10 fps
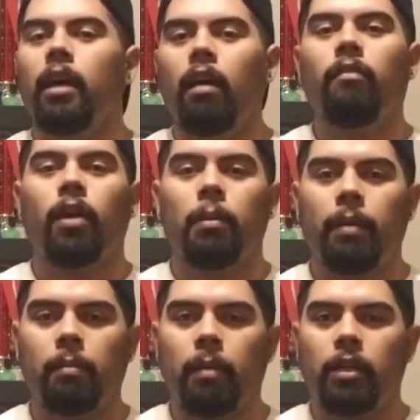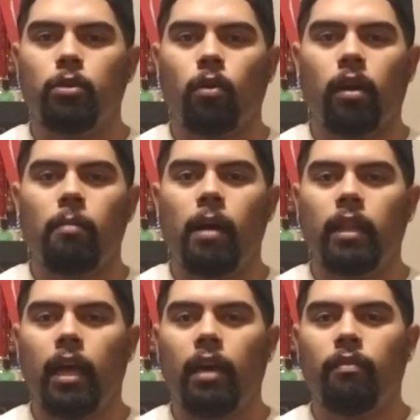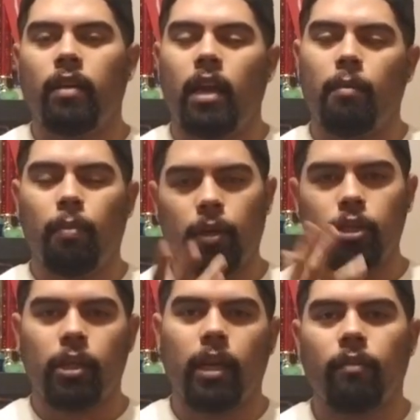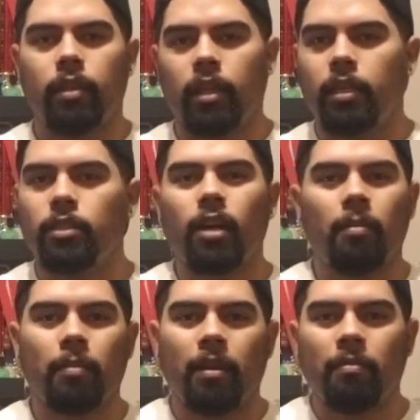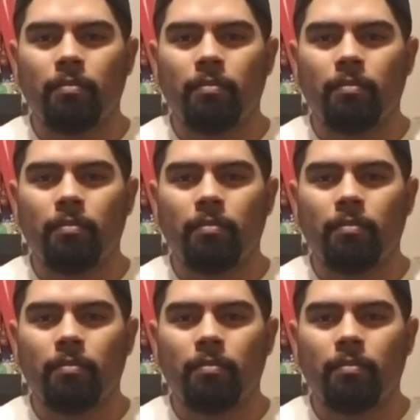a very big mentor in my life, and I appreciate everything he's taught me.